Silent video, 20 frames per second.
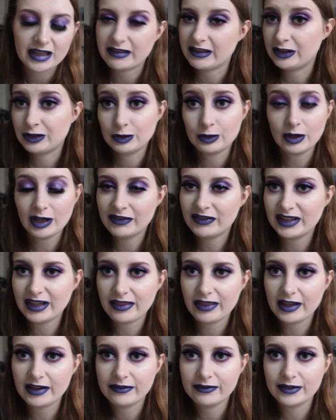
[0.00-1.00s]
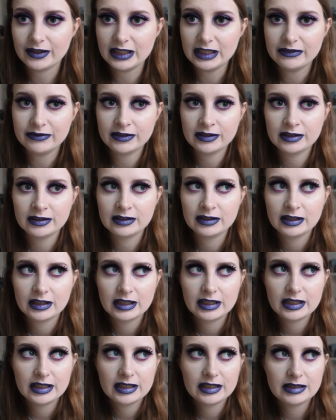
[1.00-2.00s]
They do not have anything for even
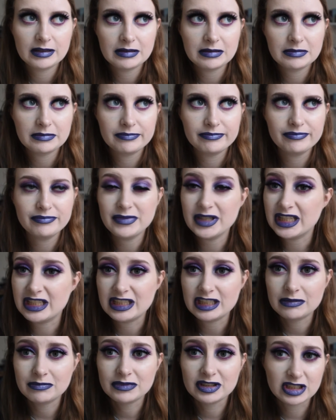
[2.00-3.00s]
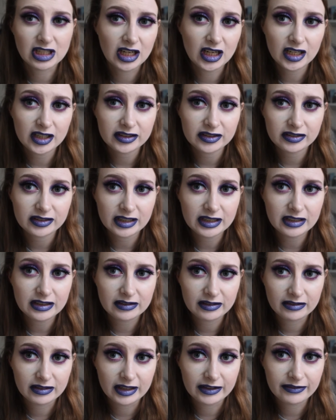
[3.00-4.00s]
medium dark
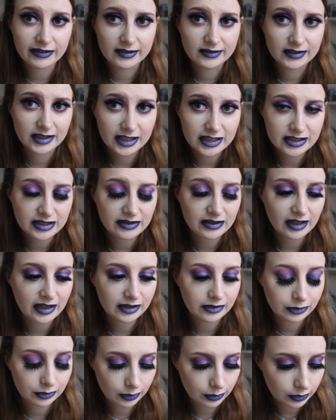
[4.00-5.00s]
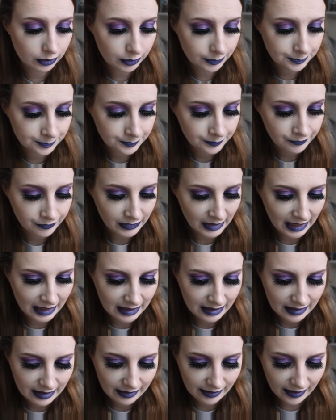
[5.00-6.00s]
skins in their foundation that I saw.
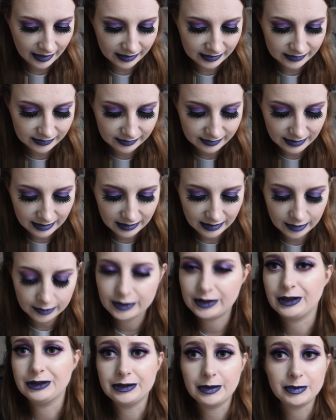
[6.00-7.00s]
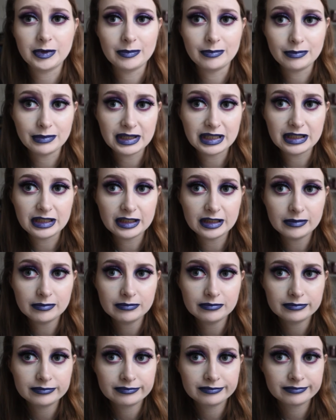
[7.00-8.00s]
Their concealer only goes up to
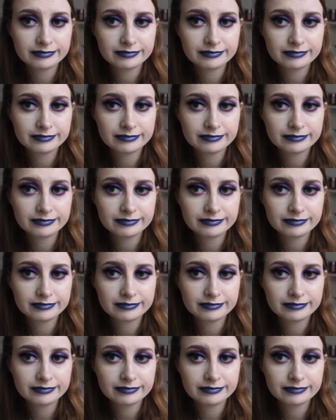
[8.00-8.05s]
medium.